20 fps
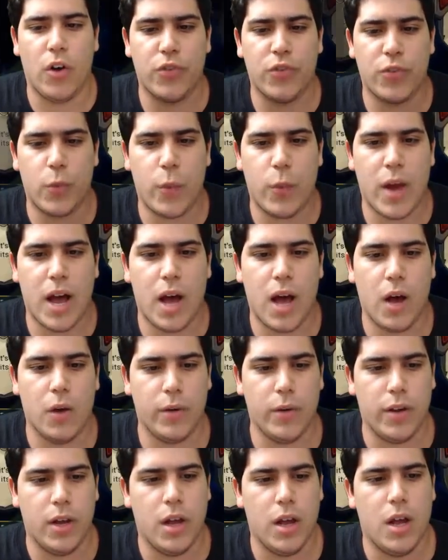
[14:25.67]

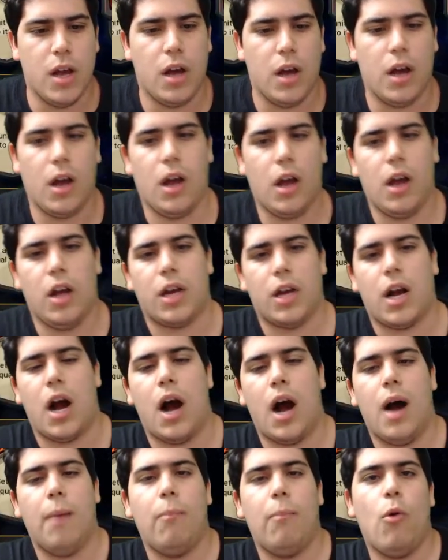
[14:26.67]
around
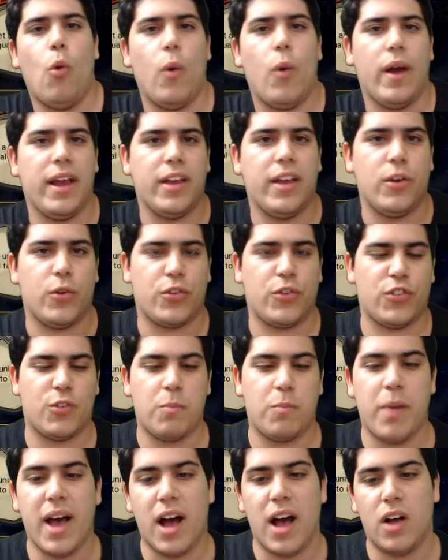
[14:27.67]
comboing your
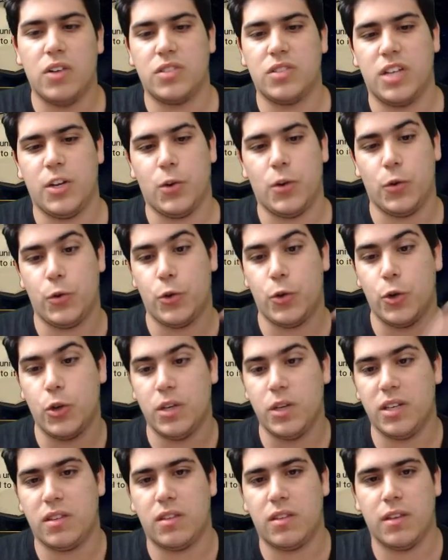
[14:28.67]
spells and your
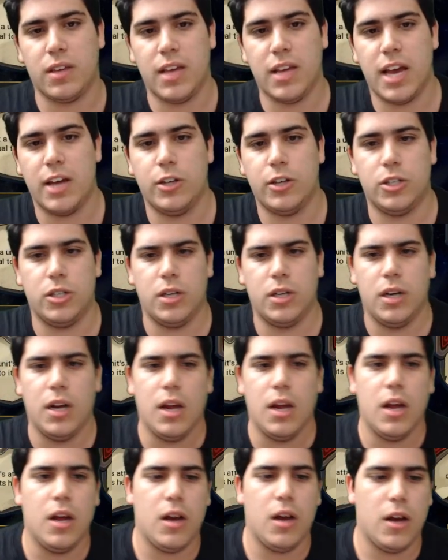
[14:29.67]
unit together.
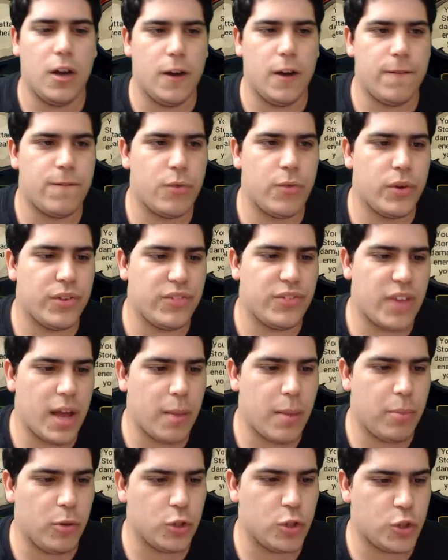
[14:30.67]
For
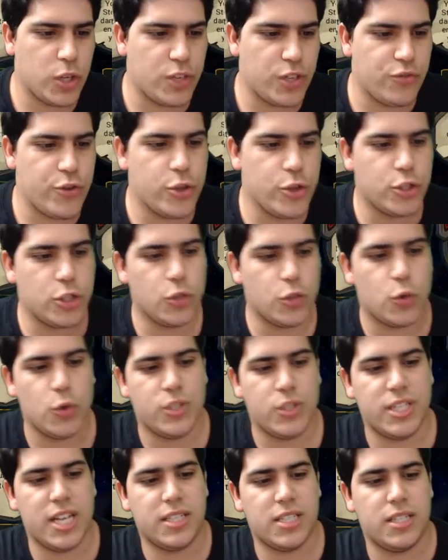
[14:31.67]
example, Transfusion, who
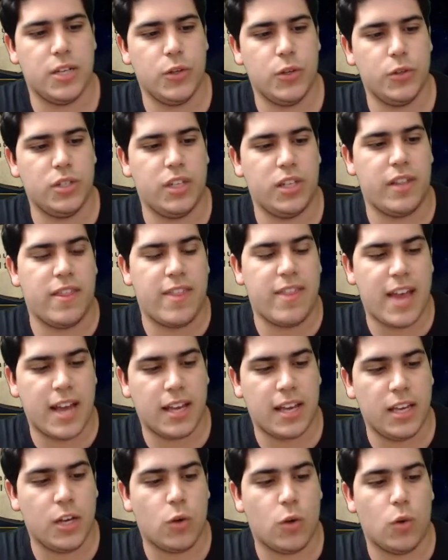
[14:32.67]
sets a unit
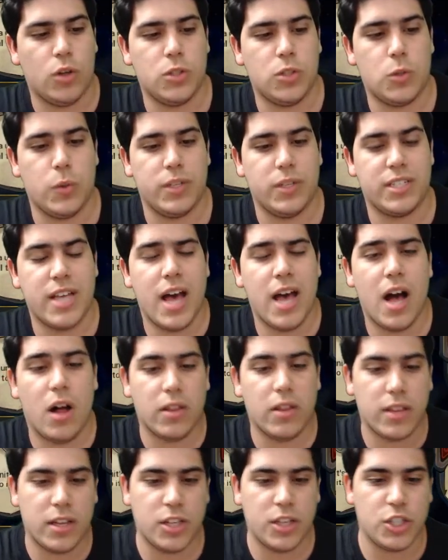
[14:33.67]
attack equals to his
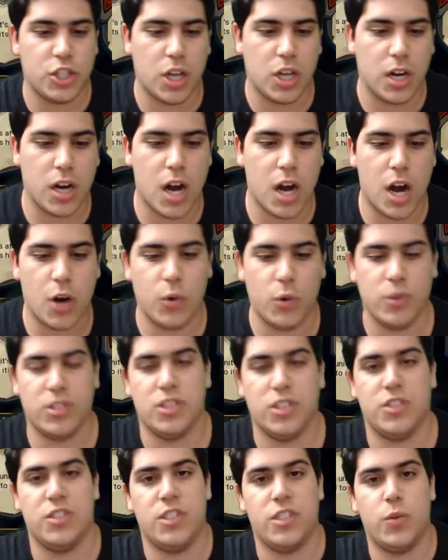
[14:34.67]
health, and the Chang'e, who is a
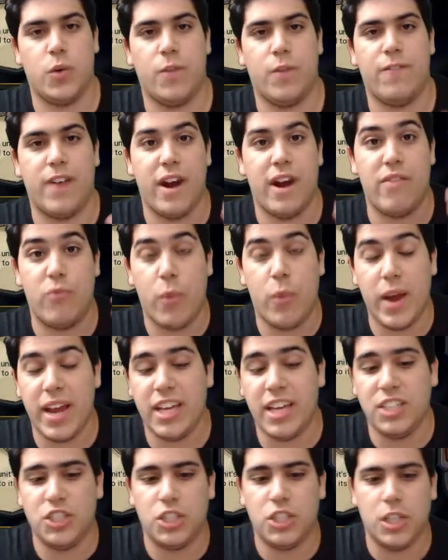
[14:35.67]
0/5
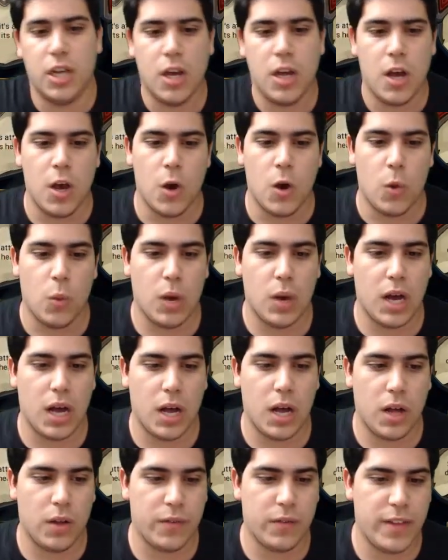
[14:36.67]
range.
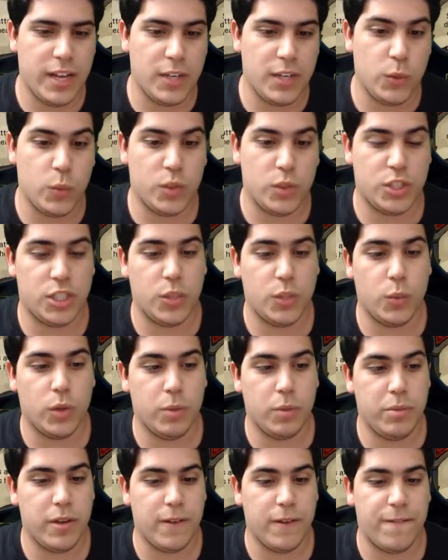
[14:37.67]
Well, then she will
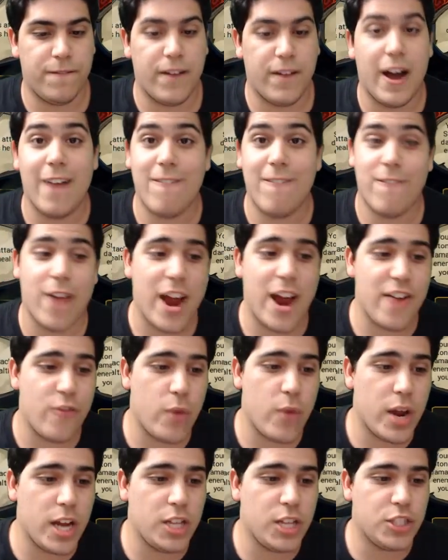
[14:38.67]
be a 5/5
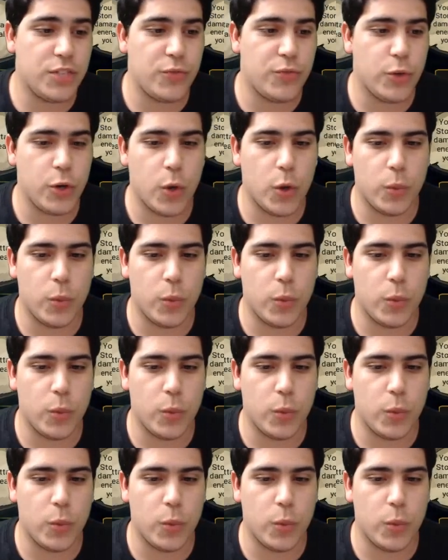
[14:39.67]
range if you go with